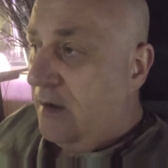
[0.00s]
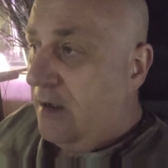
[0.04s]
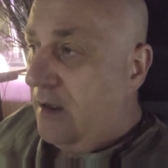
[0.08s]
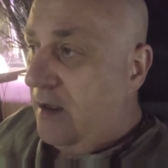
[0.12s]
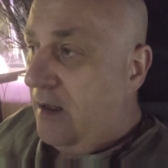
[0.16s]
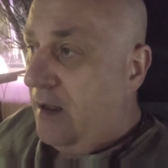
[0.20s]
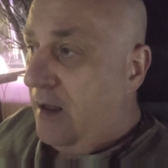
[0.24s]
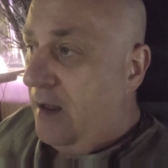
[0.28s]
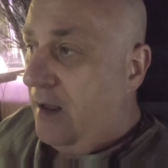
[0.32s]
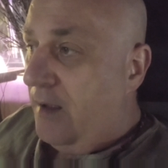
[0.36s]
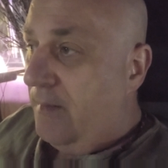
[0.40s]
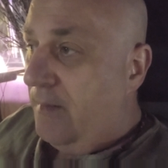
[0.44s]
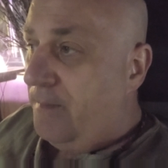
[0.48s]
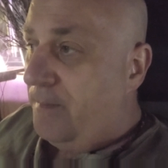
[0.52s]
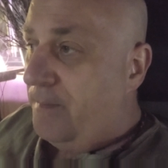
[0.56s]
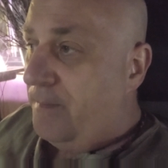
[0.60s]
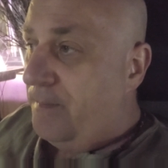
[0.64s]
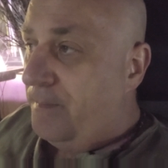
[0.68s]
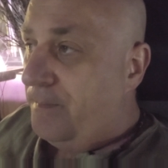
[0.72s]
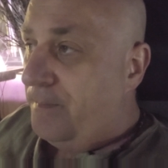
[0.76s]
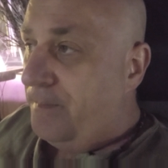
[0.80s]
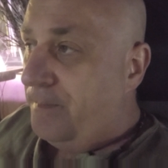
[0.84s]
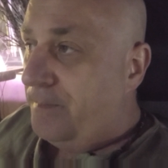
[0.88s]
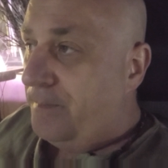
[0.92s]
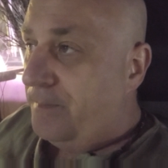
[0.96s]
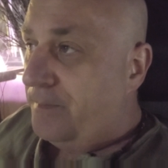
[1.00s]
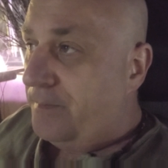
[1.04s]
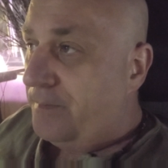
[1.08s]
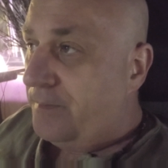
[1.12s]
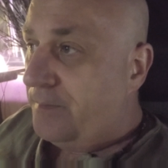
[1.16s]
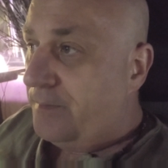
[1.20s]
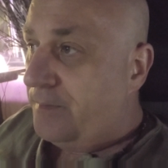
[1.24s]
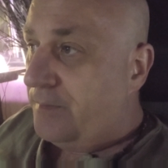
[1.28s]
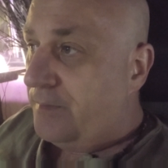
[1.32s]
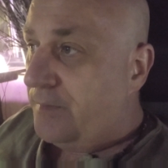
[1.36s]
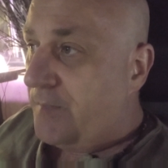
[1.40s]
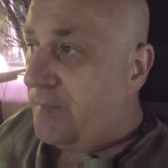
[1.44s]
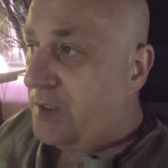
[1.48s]

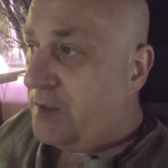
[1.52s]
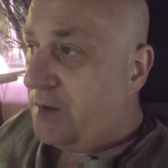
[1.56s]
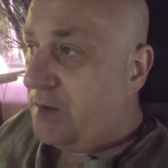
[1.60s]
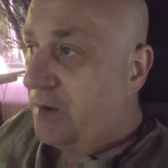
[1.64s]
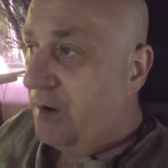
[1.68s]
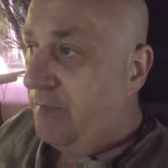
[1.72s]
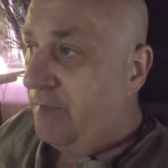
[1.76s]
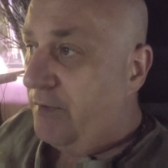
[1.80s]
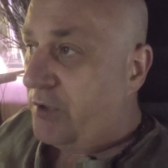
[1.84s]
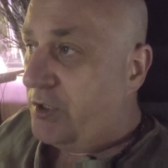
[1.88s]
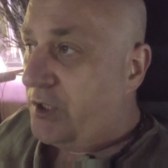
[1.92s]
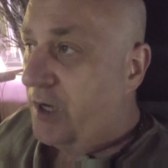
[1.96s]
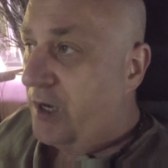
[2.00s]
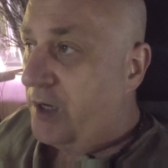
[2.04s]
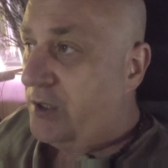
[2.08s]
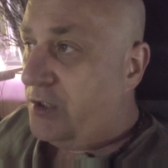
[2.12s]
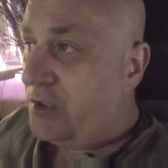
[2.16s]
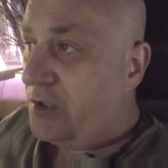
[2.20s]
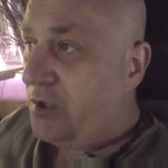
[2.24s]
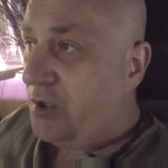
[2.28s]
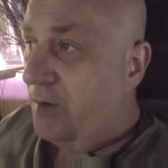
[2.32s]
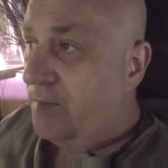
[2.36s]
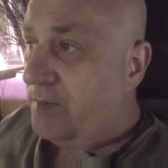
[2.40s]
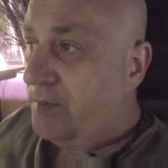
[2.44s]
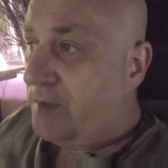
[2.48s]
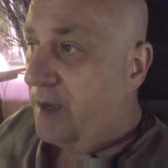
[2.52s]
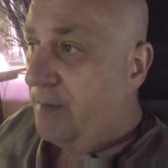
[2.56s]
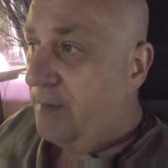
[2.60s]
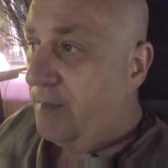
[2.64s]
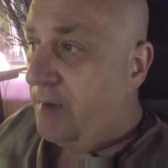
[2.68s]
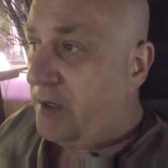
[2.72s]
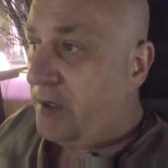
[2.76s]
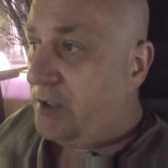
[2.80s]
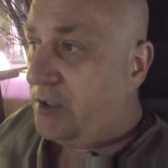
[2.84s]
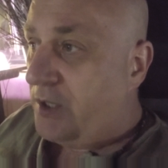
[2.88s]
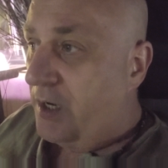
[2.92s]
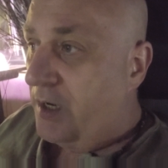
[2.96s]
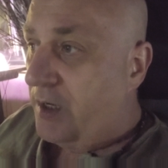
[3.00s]
If I ever change jobs, that
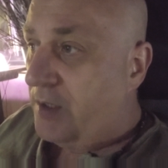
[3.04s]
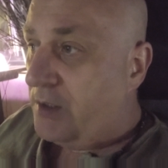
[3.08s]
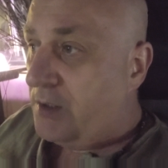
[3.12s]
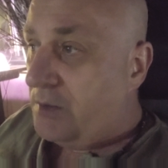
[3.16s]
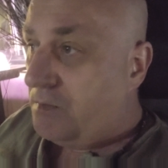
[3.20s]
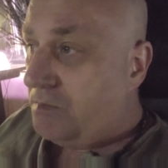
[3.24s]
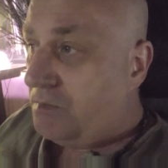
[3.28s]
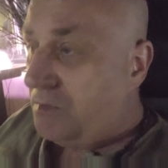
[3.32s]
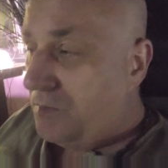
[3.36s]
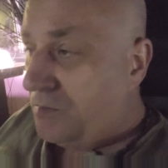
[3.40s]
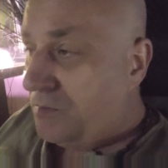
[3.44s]
may change.